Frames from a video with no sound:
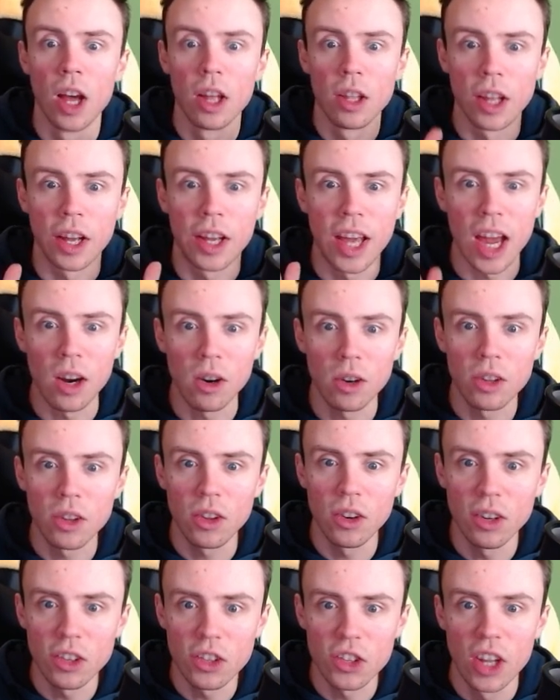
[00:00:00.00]
The
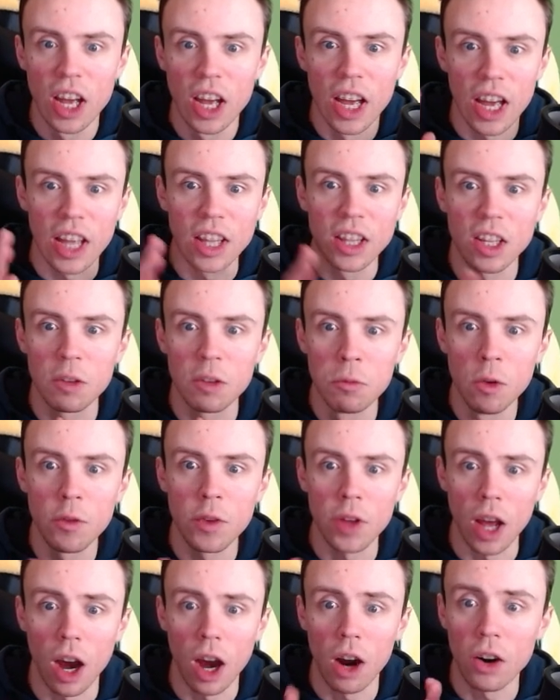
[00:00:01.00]
characters in this
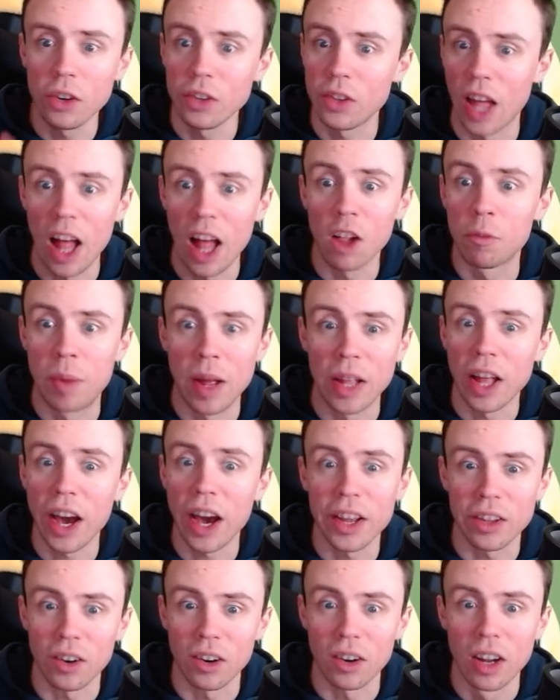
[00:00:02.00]
movie aren't half bad
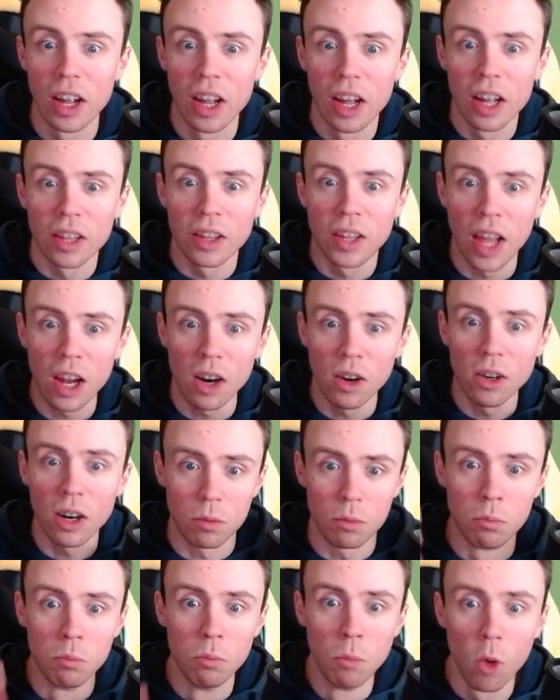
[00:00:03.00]
either. They're
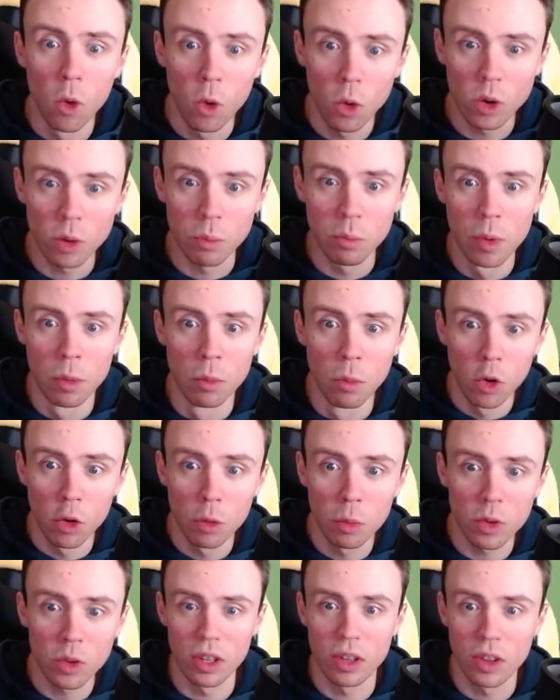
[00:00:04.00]
more
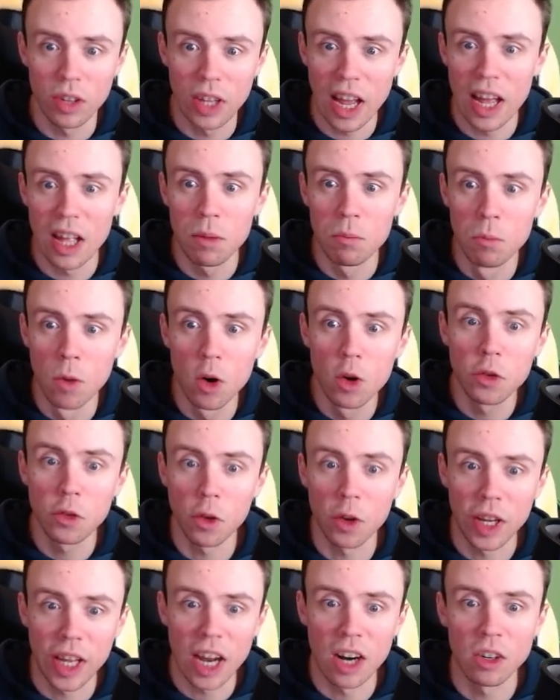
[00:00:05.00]
memorable than most
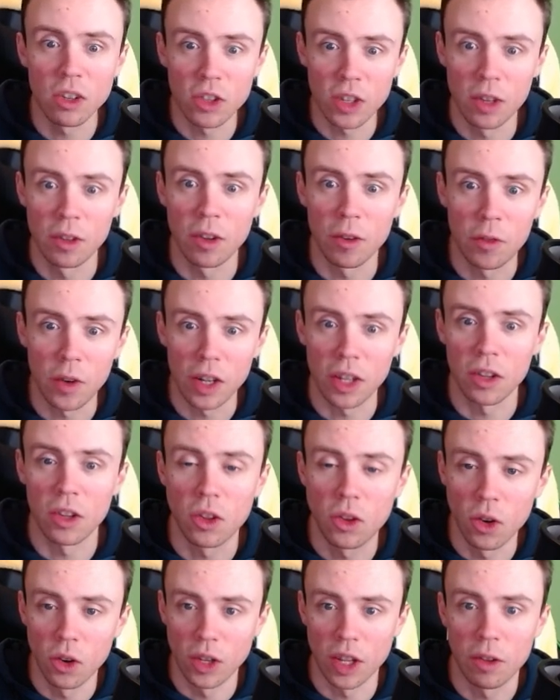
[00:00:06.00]
characters in the Friday the
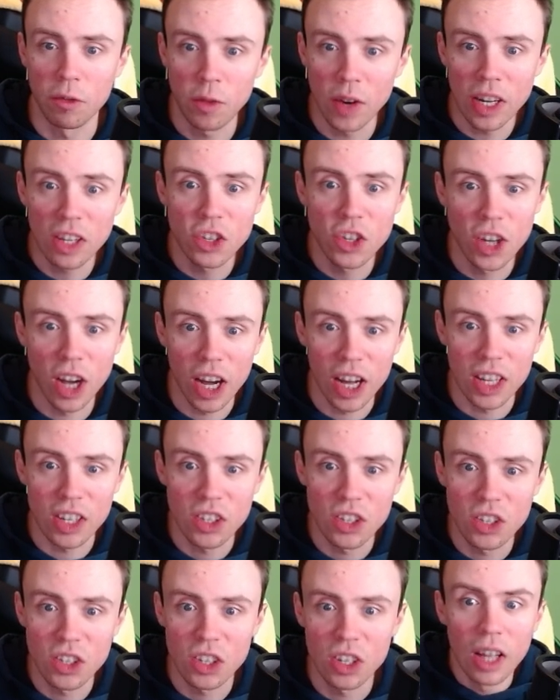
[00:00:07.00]
13th
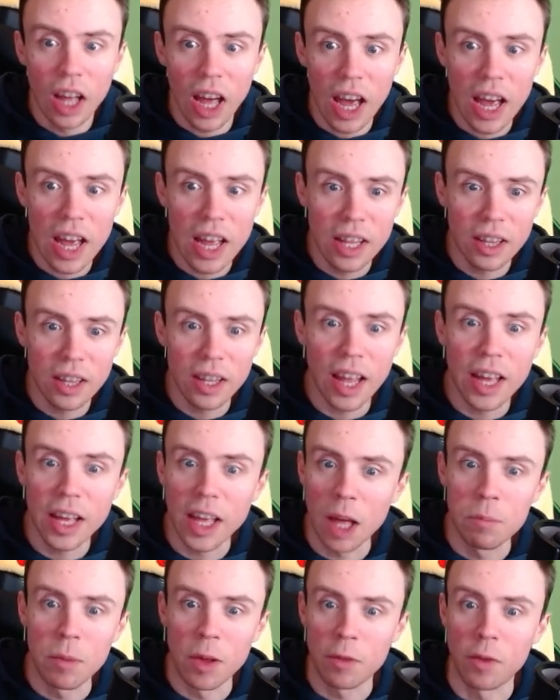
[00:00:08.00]
franchise, and they
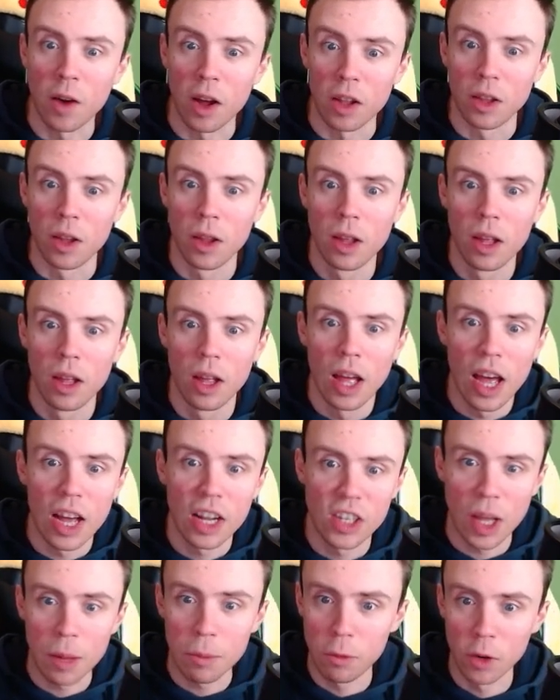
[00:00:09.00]
can be fun.
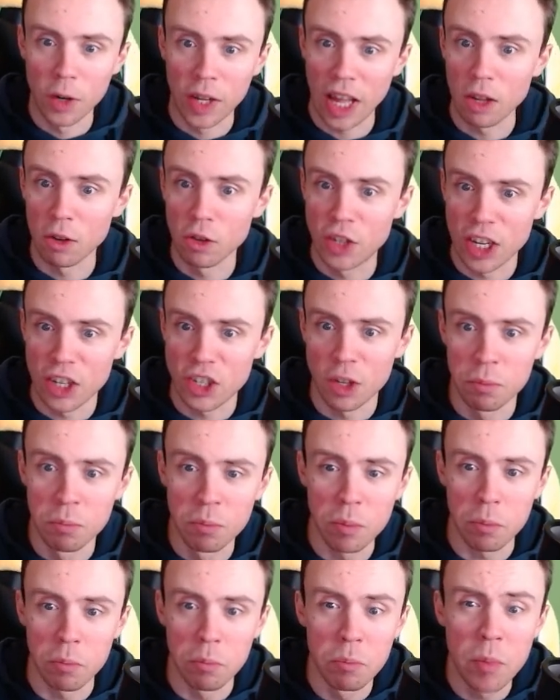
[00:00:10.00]
Except for Ghetto
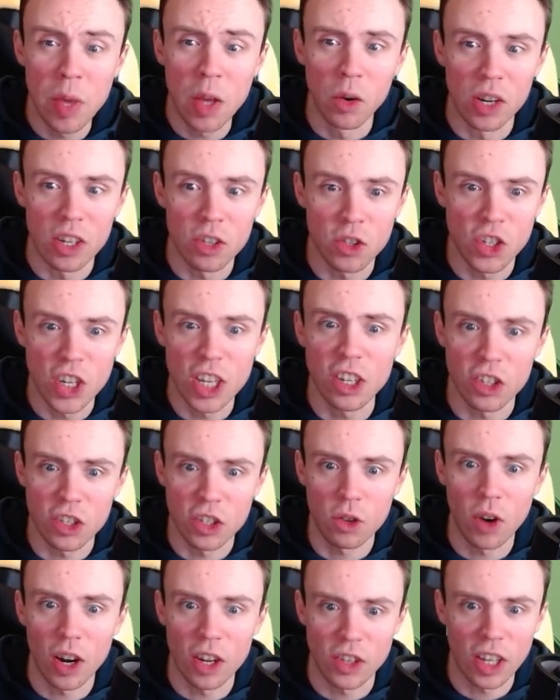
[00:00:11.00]
Jason Mewes. Jesus
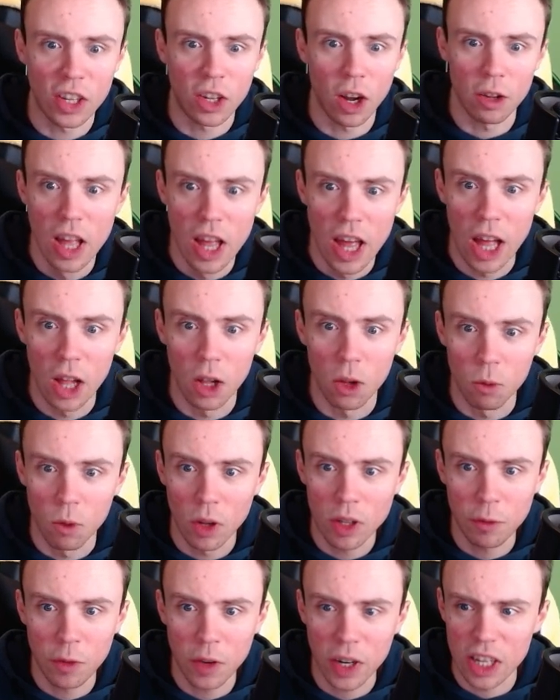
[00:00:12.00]
Christ, that guy. Hell,
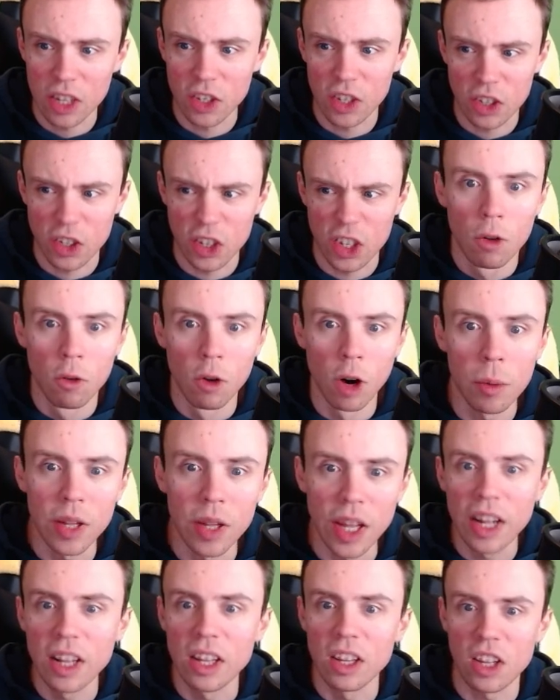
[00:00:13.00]
what the fuck is that shit? Robert
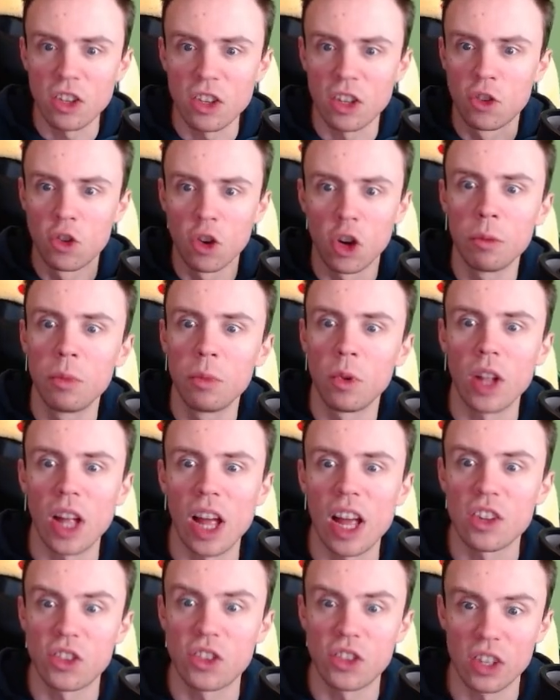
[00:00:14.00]
Englund is enjoyable
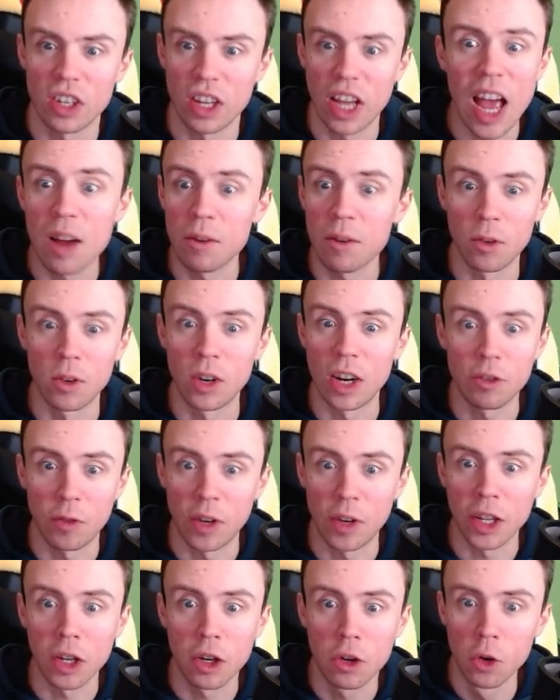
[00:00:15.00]
as ever as
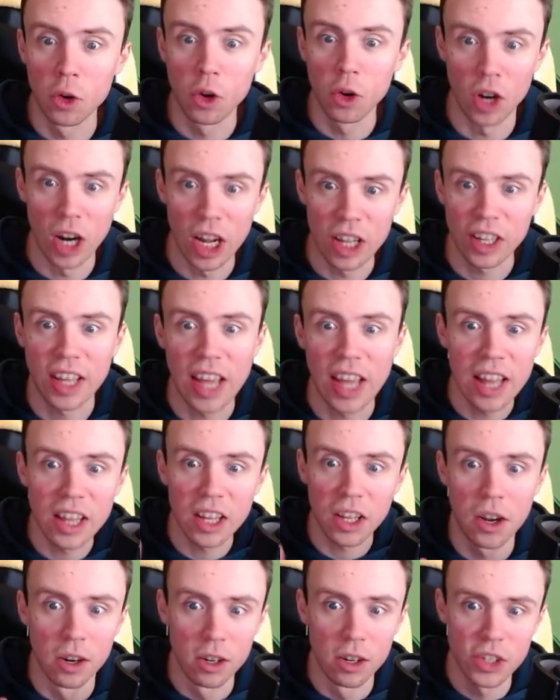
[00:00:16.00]
Freddy Krueger, and
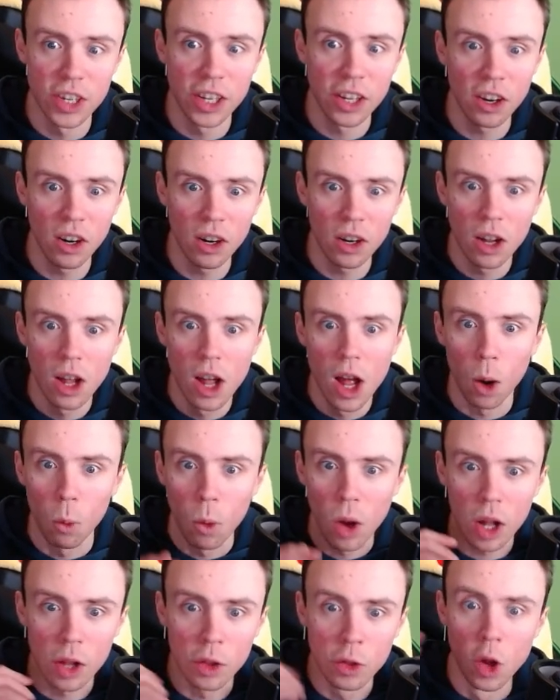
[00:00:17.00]
Ken Kirzinger,
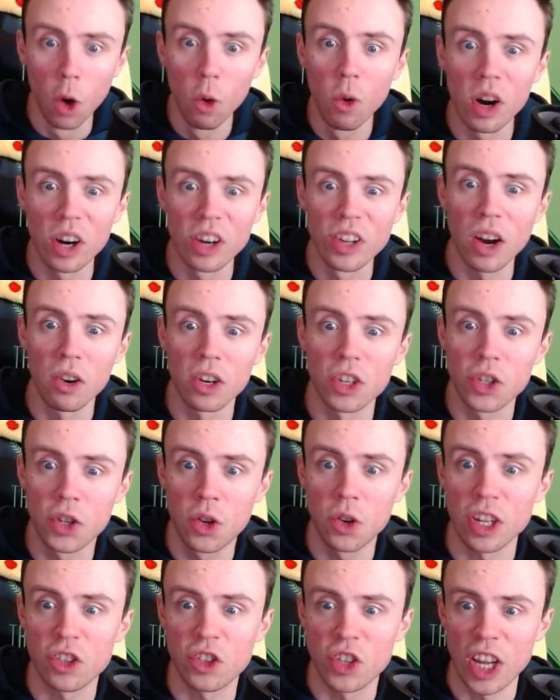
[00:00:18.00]
while nowhere near as
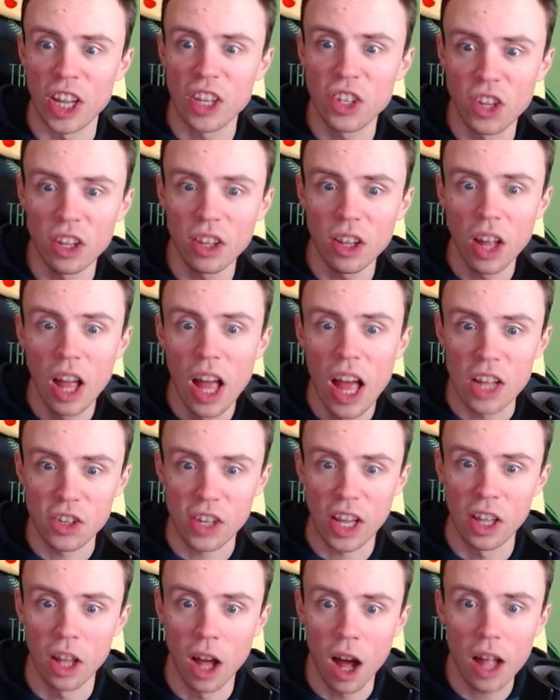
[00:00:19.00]
good as Jason, as
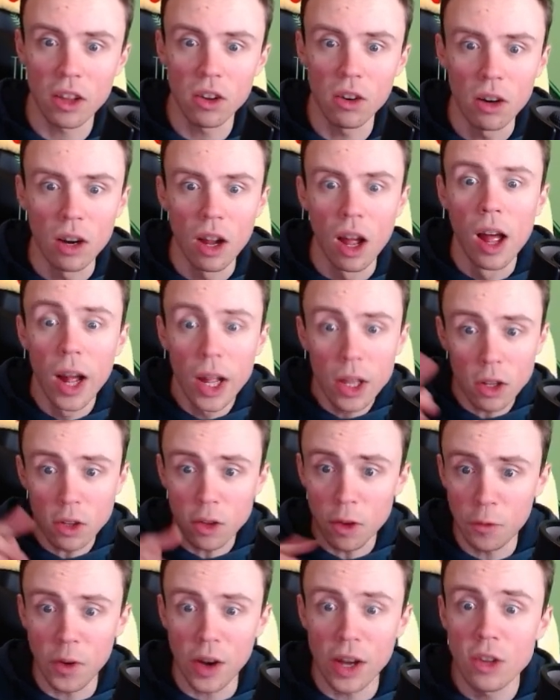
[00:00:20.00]
Ken Hodder, does
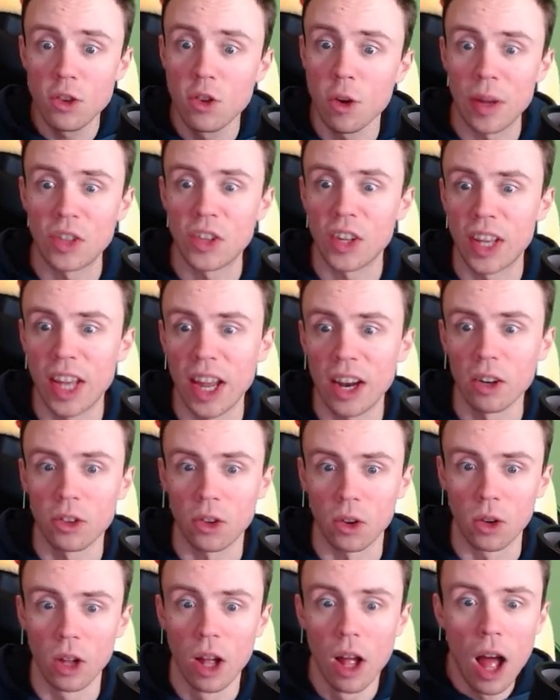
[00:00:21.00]
a fine job as the character.